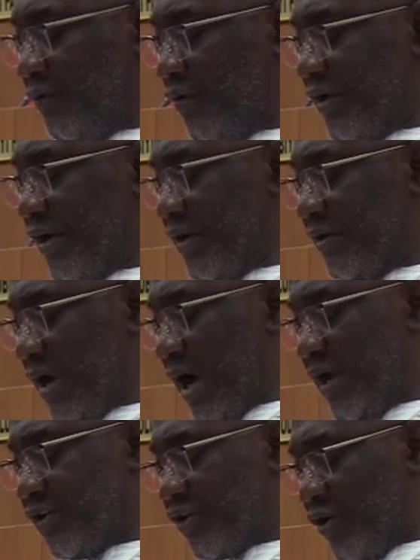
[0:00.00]
for the
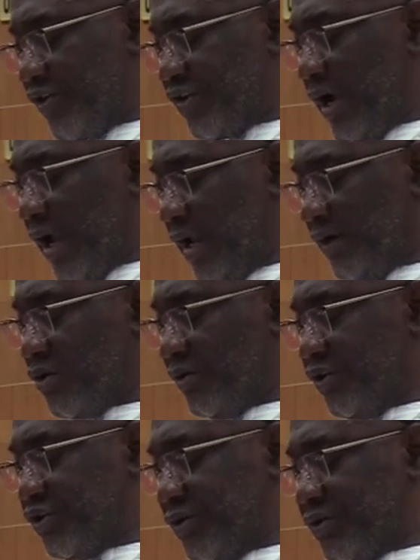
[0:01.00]
uh, deteriorating health
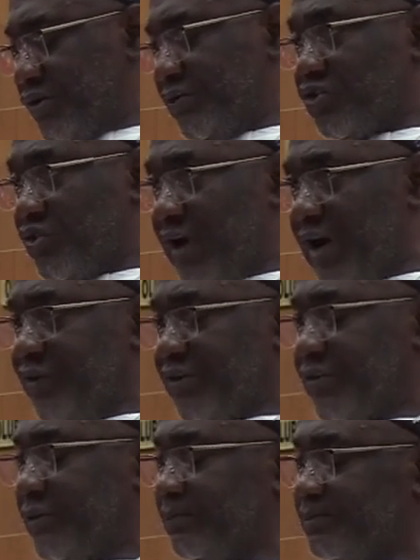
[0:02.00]
conditions of the
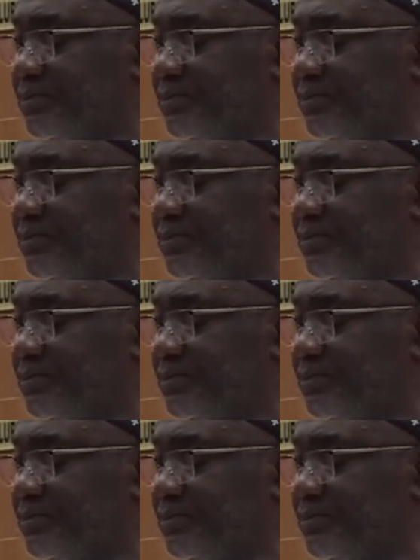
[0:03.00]
survivors.